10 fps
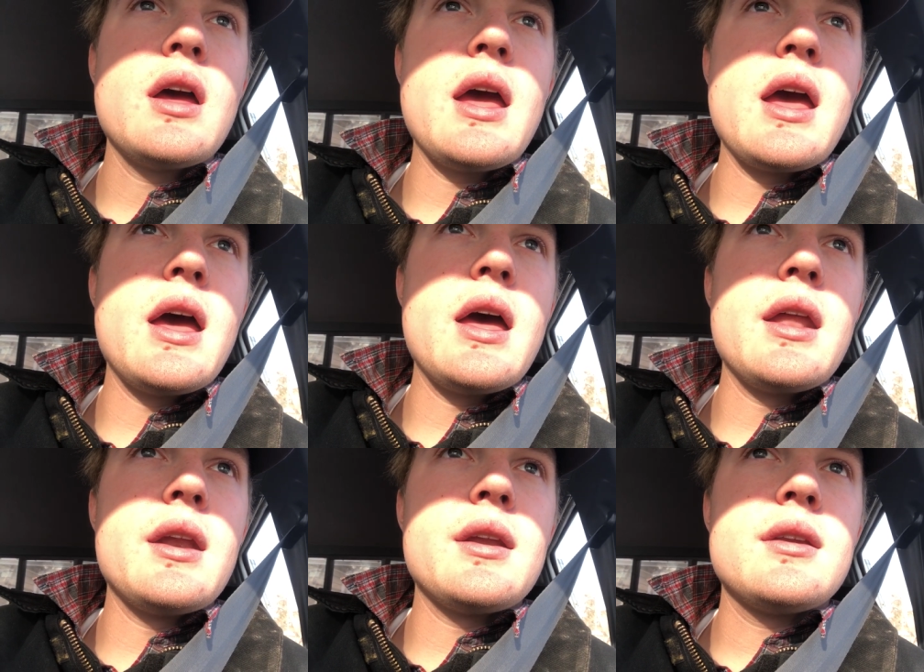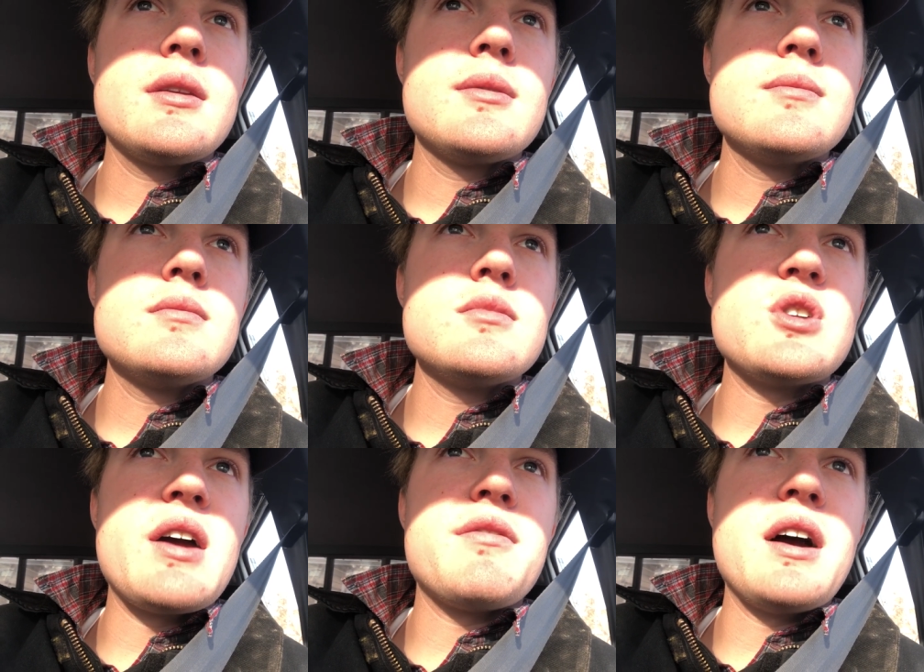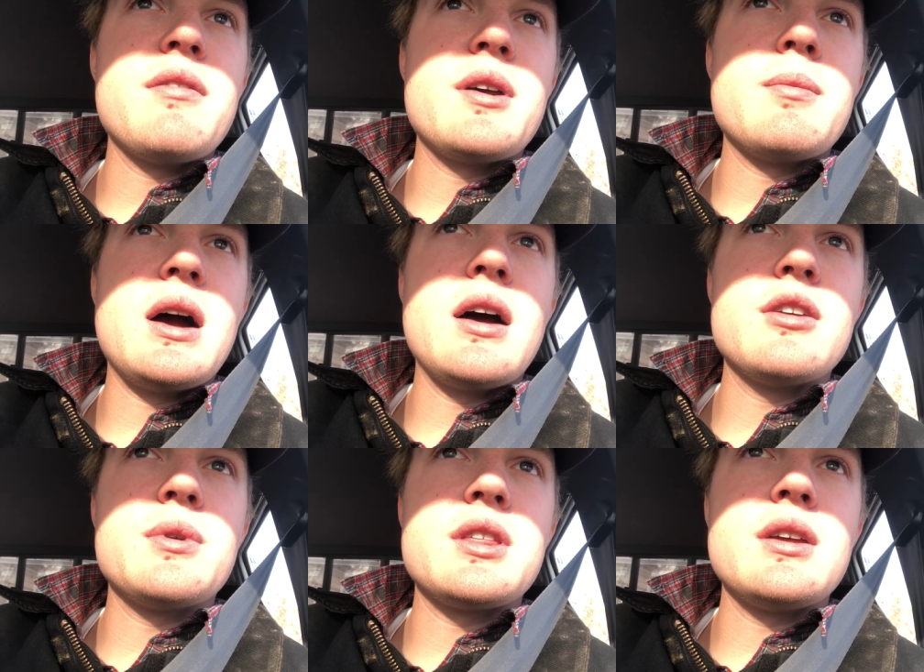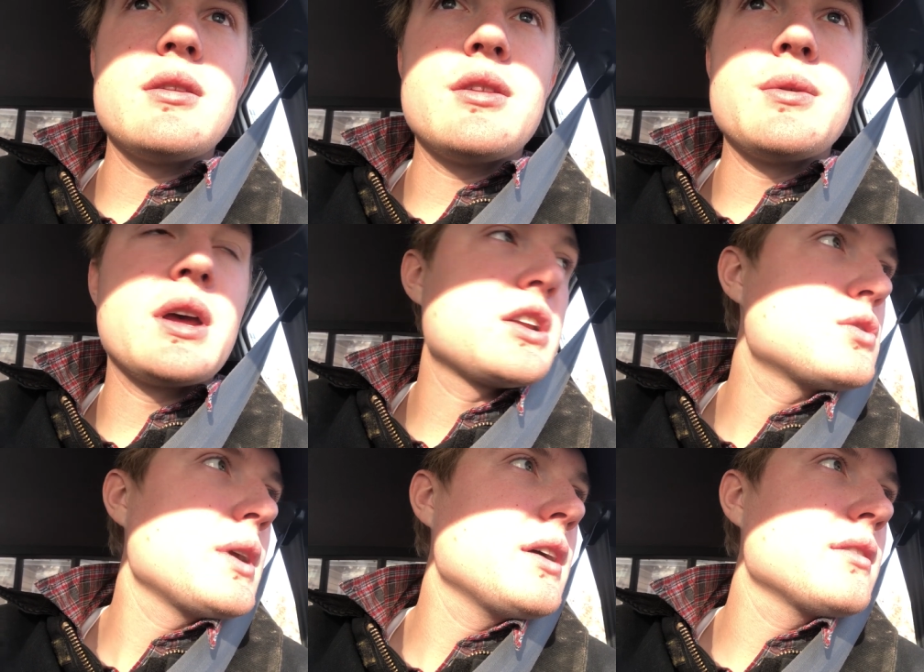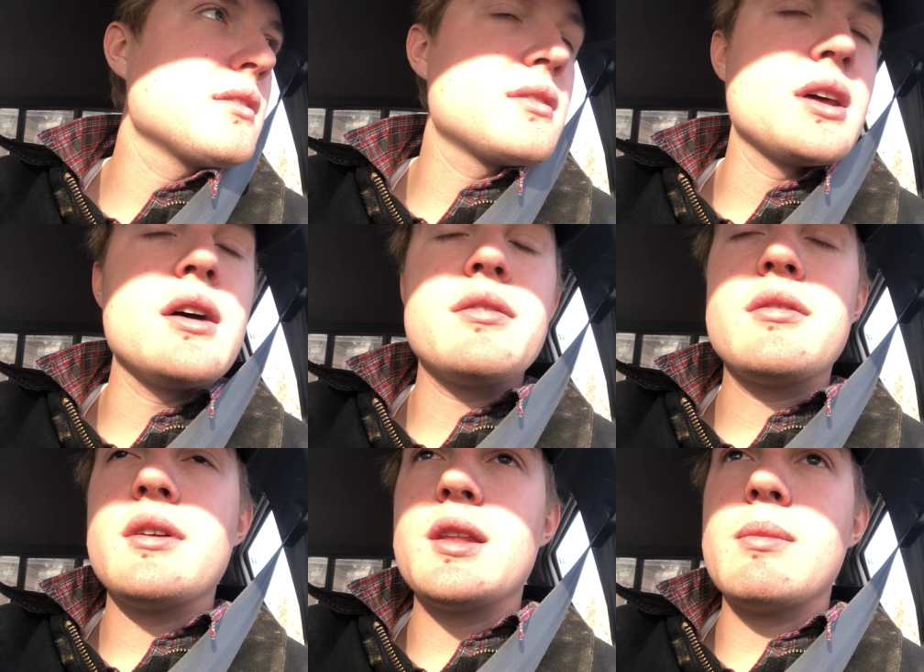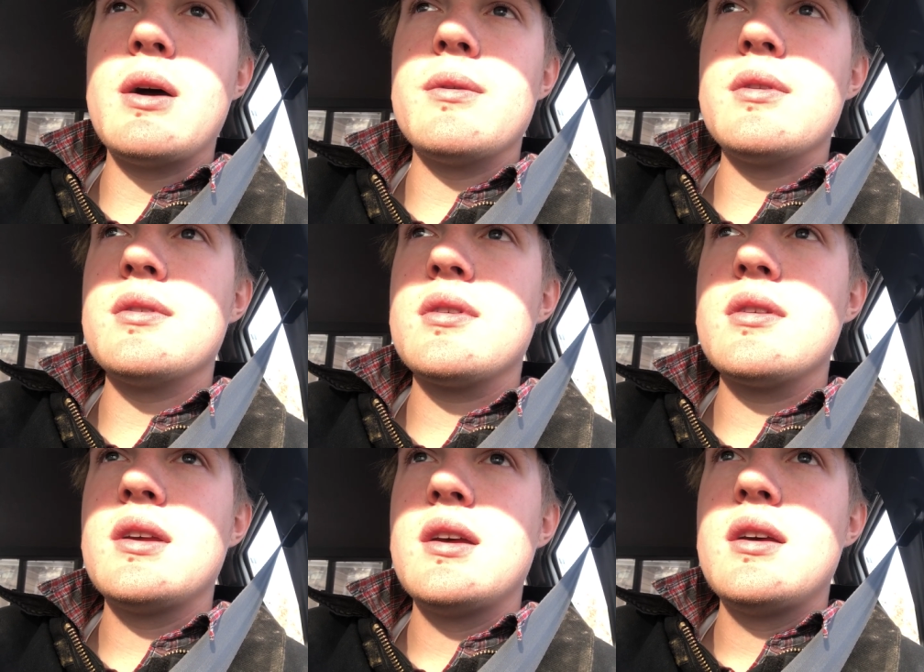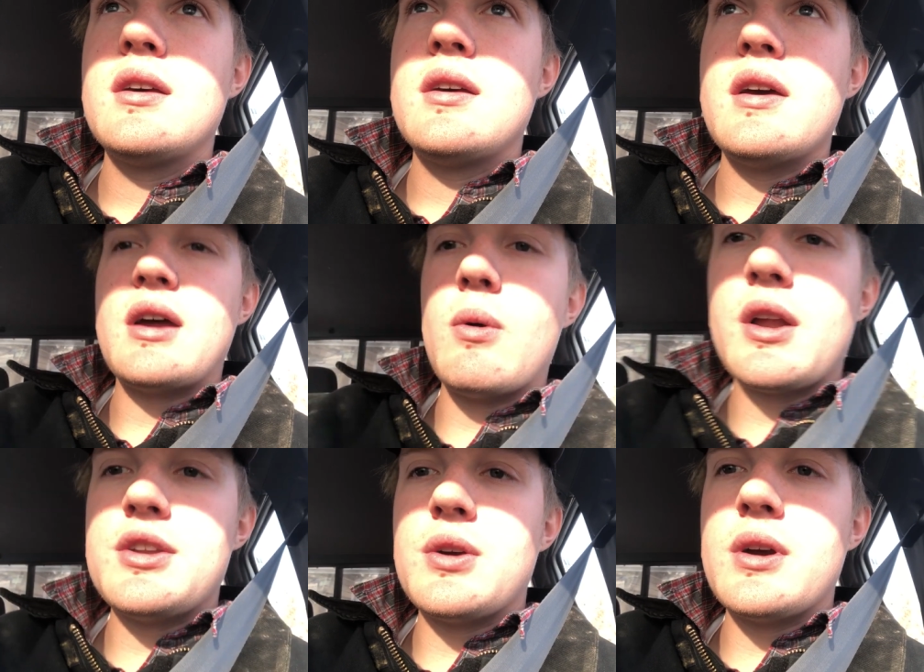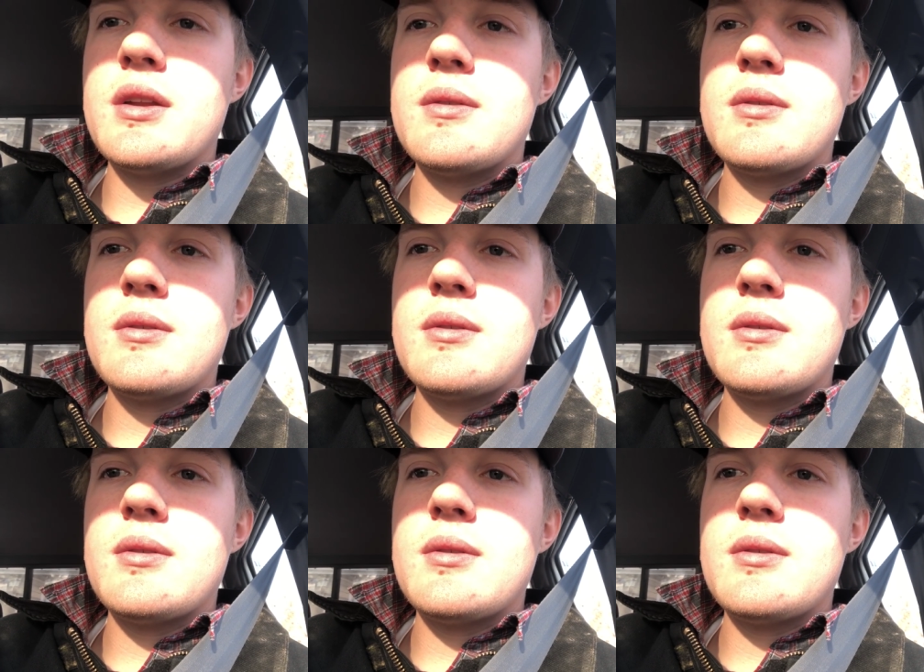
and drive five hundred miles with it through like trails and stuff in the mountains. And I want to do it.